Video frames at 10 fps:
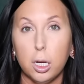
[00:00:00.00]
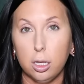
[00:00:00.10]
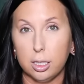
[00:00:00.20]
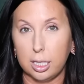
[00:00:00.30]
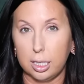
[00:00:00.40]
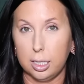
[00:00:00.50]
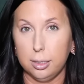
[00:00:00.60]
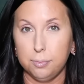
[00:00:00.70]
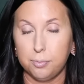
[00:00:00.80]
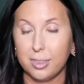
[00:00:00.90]
y'all
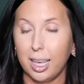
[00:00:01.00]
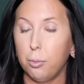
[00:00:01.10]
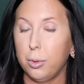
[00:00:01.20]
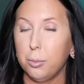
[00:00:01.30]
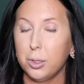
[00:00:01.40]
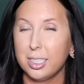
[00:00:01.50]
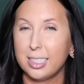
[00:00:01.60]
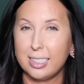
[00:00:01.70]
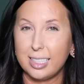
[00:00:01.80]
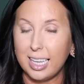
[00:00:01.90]
in, and we will
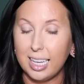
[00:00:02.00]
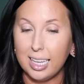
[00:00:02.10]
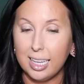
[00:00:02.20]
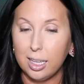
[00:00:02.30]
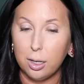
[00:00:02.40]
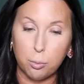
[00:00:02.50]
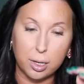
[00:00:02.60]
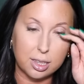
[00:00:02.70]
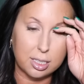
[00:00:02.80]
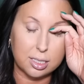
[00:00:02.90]
see
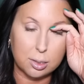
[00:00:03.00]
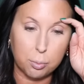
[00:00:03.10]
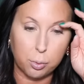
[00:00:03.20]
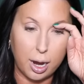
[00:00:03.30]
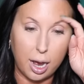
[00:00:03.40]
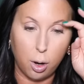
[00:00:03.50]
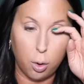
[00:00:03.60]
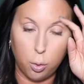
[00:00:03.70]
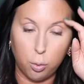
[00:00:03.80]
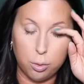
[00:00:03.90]
what this
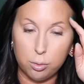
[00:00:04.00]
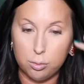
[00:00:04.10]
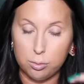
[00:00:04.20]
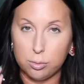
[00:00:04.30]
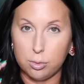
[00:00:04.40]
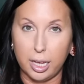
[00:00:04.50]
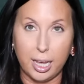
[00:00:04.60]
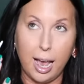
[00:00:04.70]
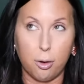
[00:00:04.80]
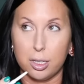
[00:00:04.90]
brow, like
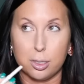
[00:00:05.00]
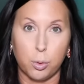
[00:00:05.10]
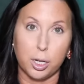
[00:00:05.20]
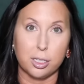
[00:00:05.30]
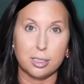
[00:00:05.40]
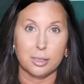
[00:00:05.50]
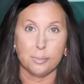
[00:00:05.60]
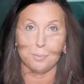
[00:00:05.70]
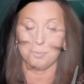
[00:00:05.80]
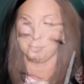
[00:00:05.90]
how this
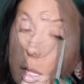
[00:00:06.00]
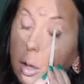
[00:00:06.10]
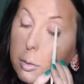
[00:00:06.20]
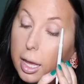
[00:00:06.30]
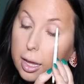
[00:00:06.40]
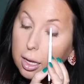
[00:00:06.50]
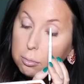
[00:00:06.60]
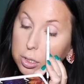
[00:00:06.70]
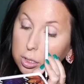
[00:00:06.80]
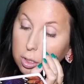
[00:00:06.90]
works. Okay,
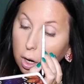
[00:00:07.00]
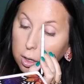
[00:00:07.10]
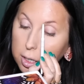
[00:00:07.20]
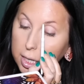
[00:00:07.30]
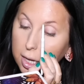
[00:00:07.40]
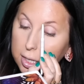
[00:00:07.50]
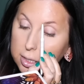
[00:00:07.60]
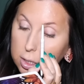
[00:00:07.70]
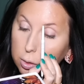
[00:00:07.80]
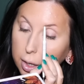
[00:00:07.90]
I'm sorry,
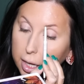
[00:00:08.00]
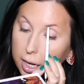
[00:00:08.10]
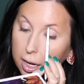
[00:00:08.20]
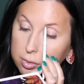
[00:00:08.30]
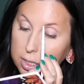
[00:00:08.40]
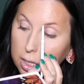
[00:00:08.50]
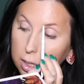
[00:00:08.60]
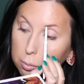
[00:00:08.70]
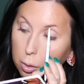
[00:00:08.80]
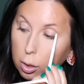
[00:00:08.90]
I do kind of have to get
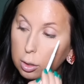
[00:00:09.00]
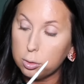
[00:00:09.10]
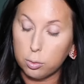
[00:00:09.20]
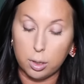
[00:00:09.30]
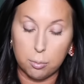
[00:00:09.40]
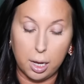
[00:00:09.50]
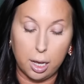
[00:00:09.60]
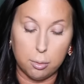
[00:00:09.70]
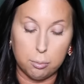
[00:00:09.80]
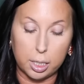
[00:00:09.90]
up close with
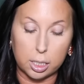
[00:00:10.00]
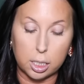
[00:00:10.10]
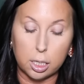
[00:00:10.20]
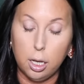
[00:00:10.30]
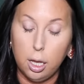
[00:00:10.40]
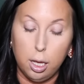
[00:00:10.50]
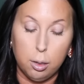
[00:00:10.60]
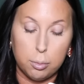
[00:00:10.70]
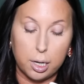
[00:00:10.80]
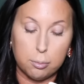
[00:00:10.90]
my mirror,
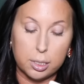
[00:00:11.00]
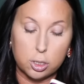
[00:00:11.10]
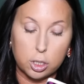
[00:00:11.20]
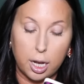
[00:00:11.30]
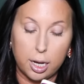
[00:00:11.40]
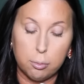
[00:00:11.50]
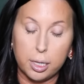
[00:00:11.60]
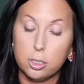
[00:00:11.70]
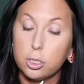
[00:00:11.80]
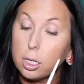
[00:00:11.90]
but I'm gonna try to
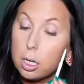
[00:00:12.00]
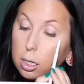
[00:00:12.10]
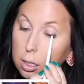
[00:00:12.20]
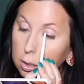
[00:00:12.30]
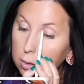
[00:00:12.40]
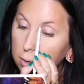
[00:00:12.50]
make sure